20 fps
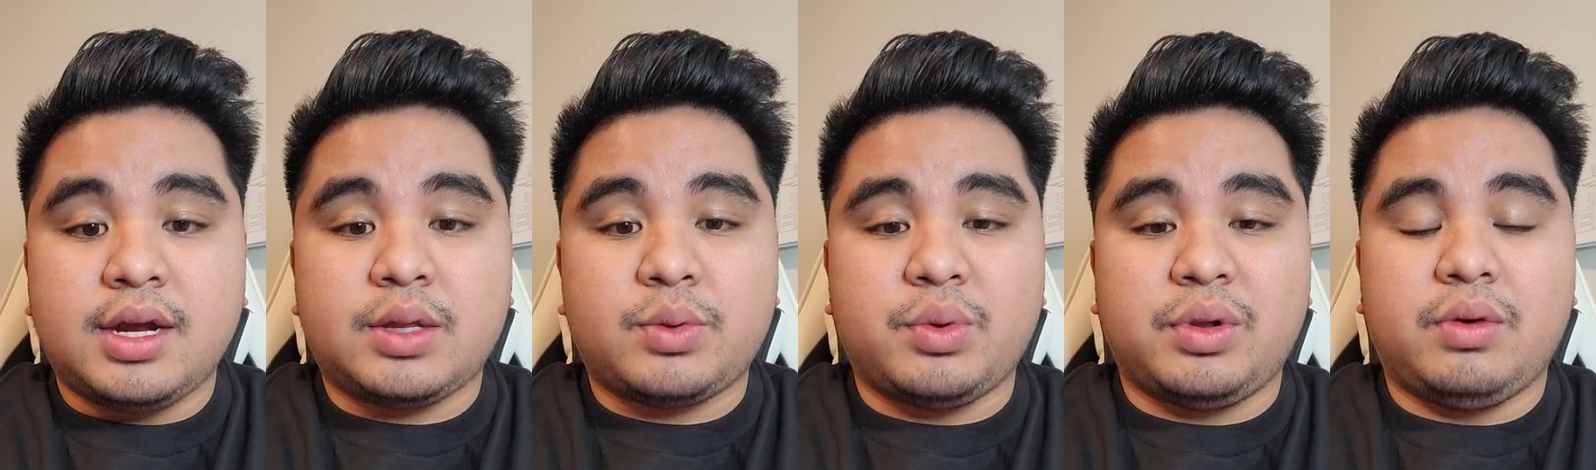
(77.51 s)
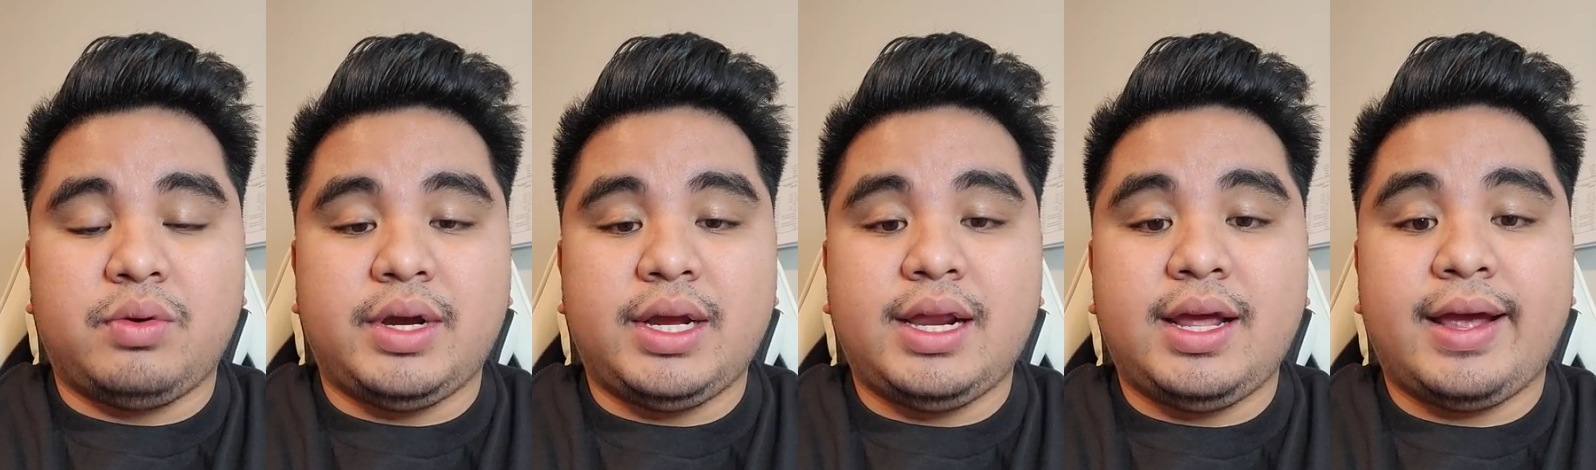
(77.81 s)
It will
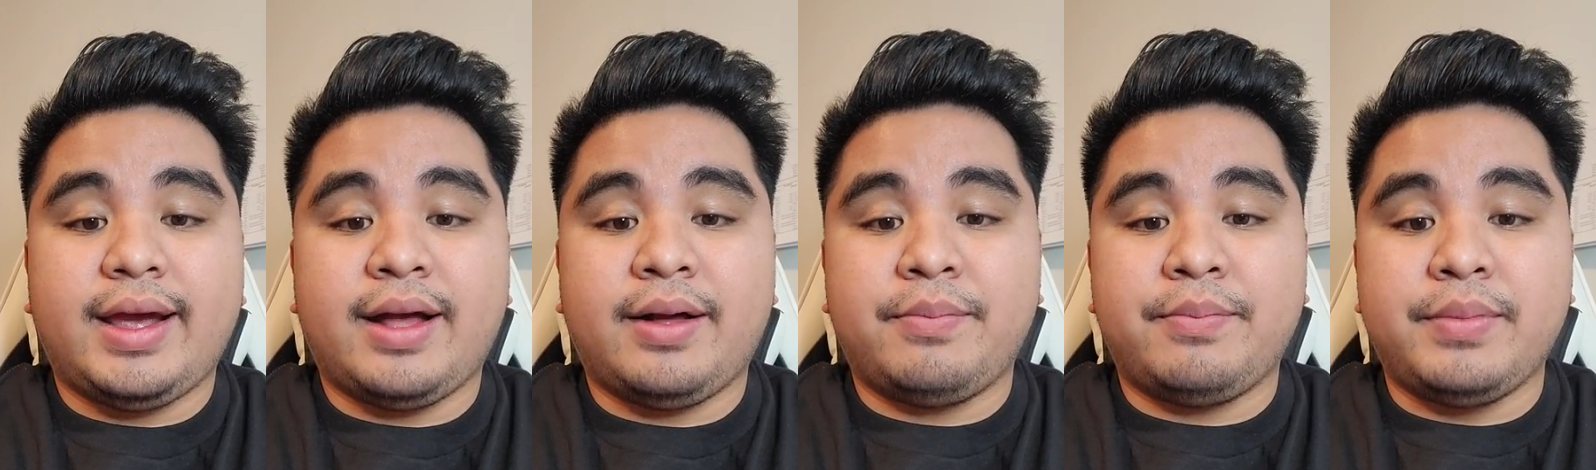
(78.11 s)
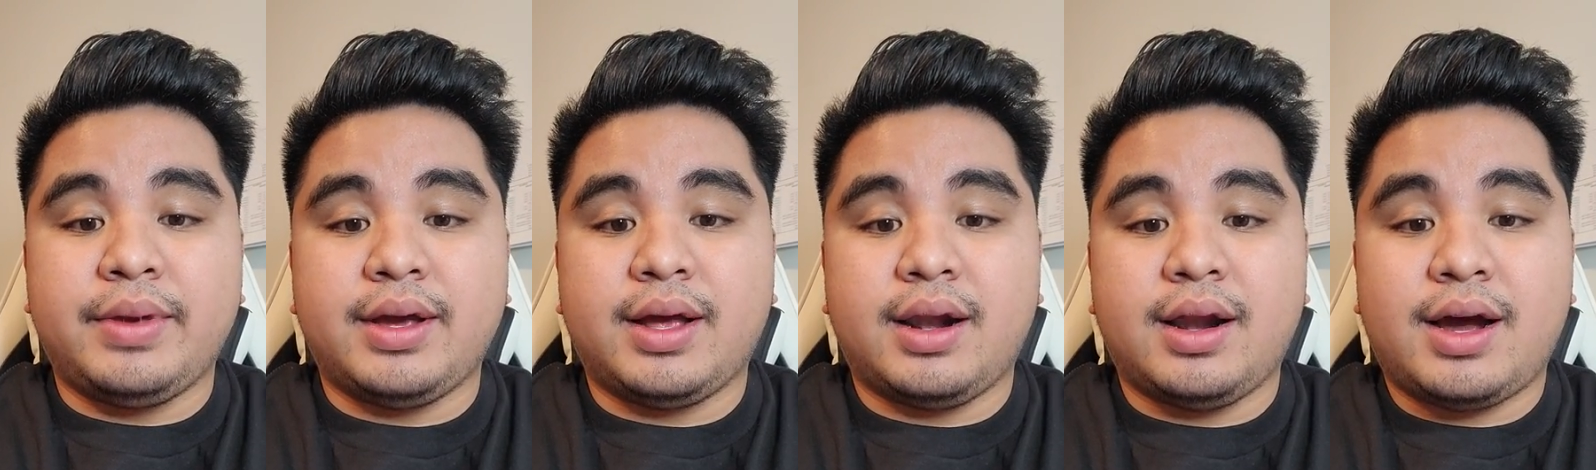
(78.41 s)
really help
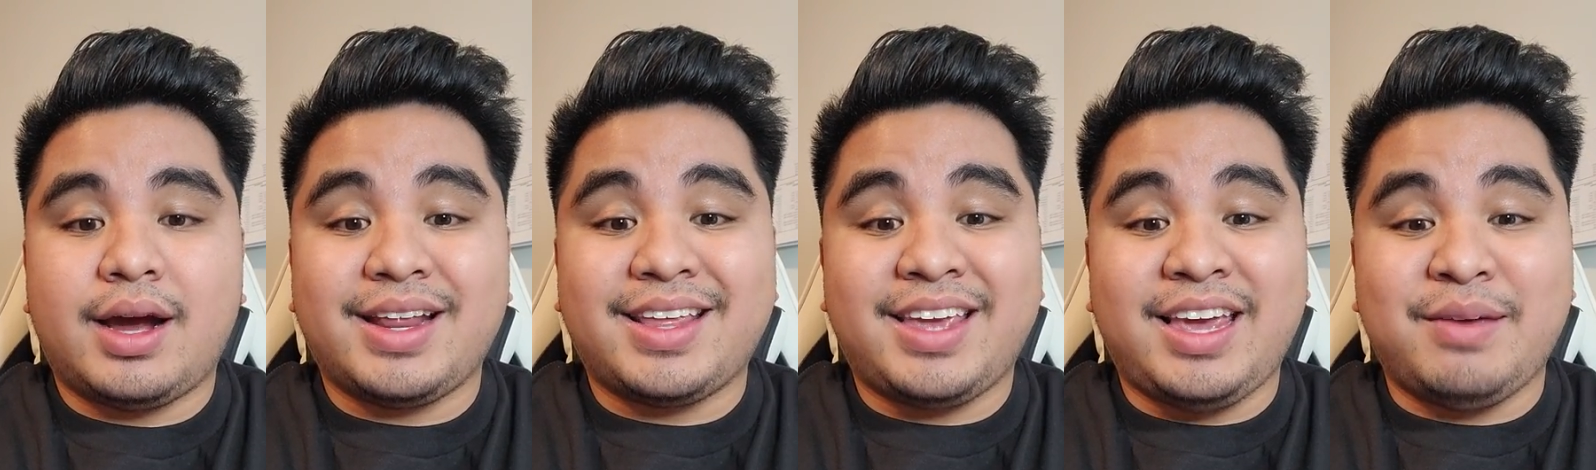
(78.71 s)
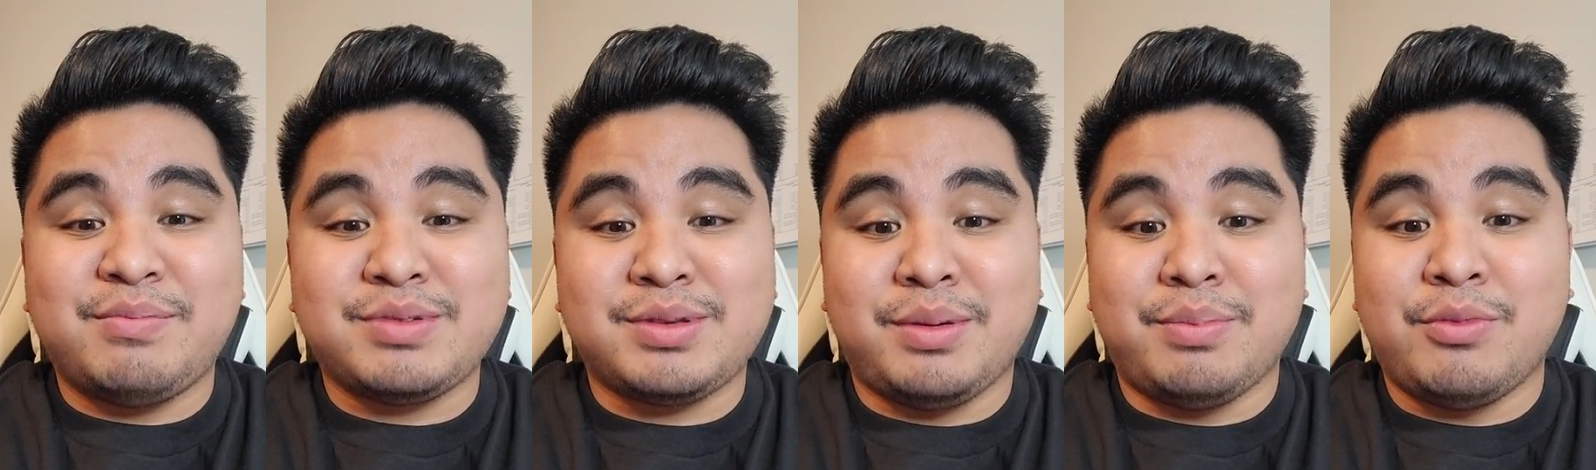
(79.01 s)
me a lot.
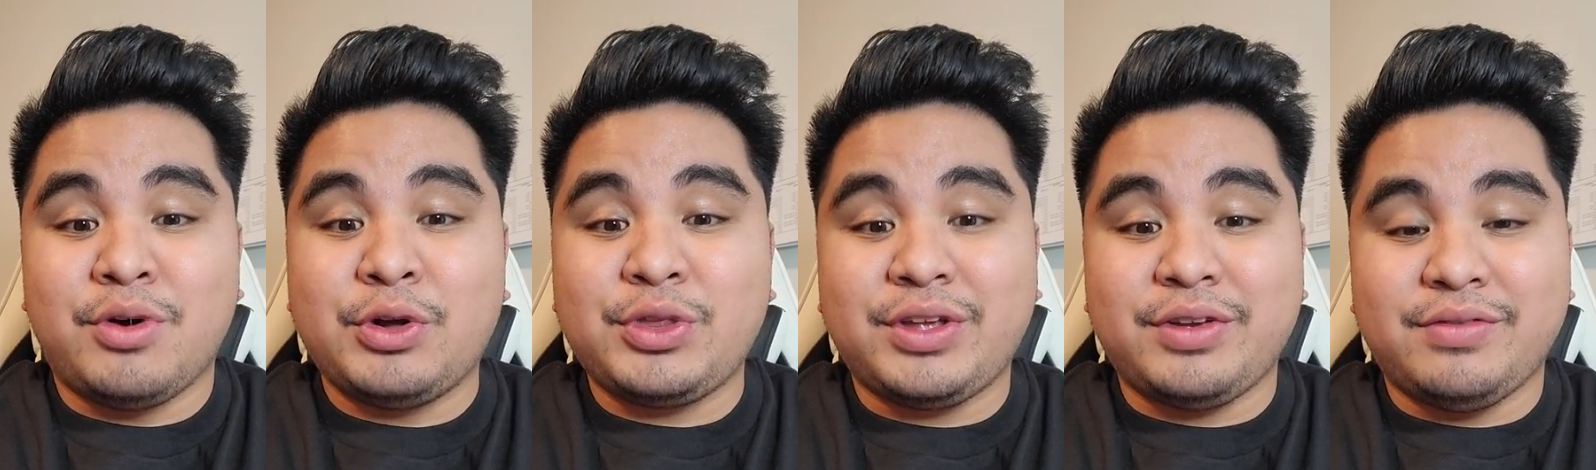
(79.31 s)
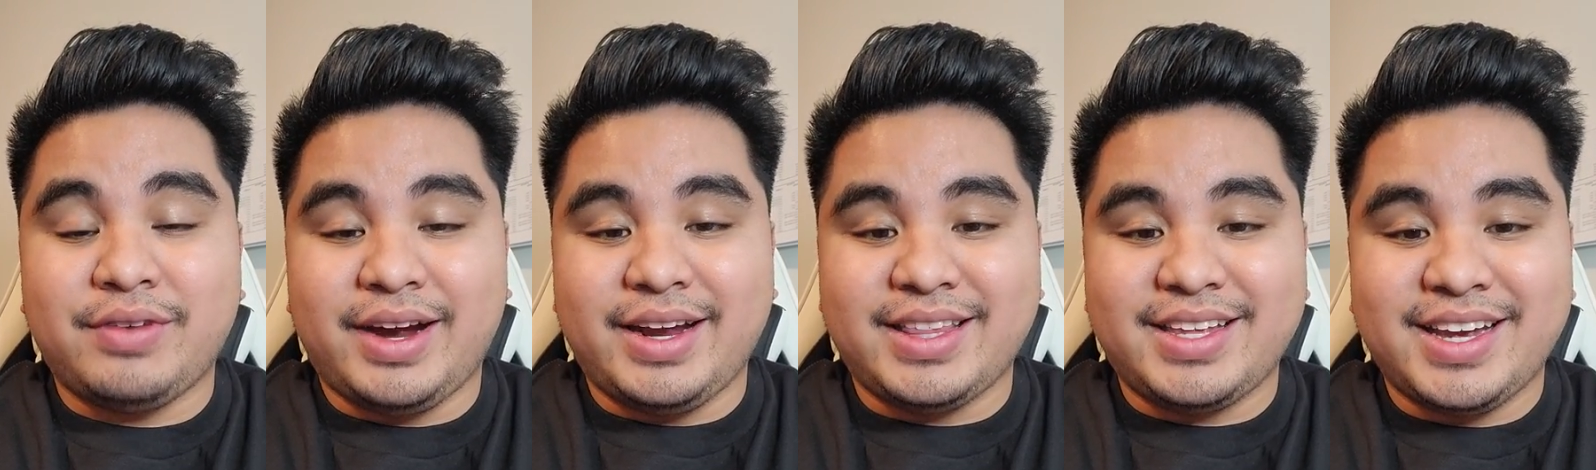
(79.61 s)
Keeps me
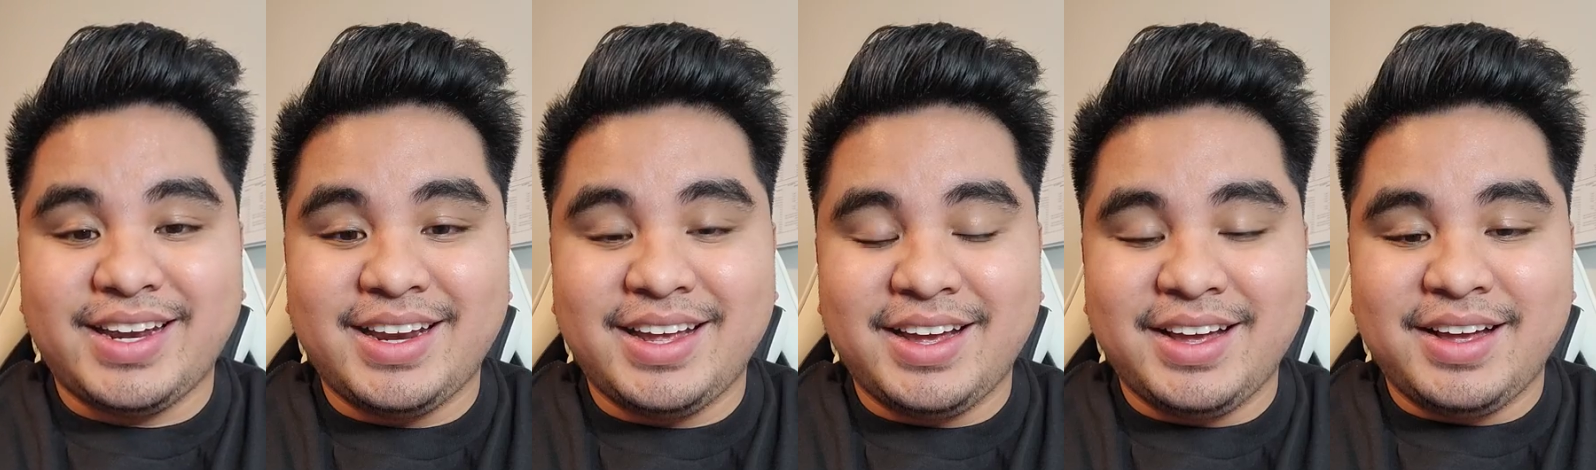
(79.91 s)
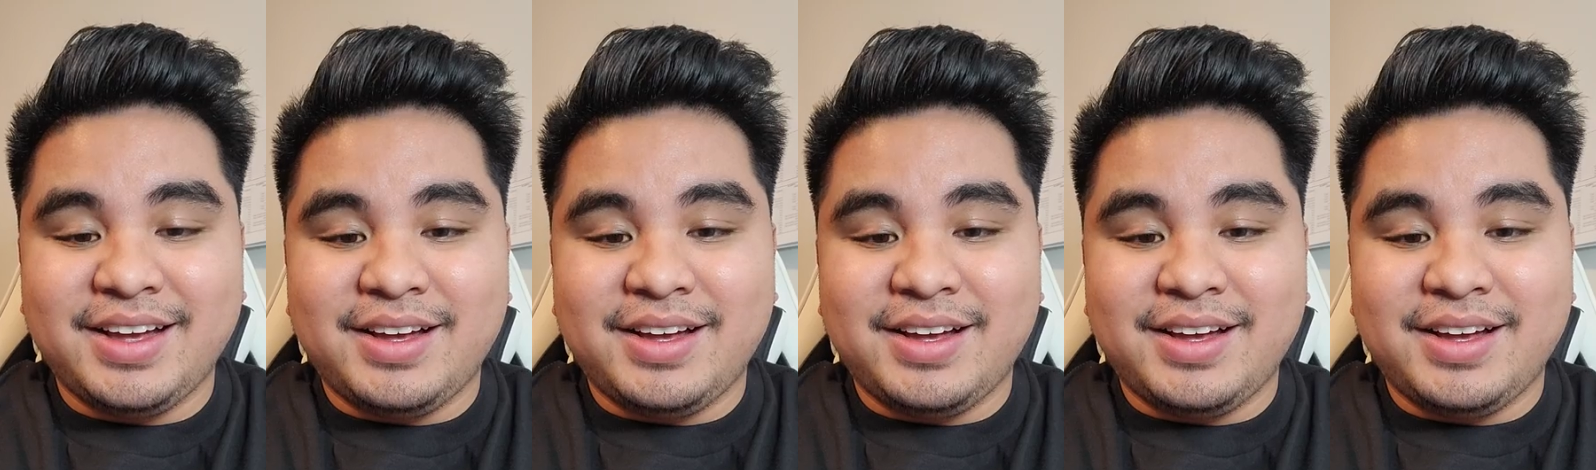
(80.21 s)
motivated.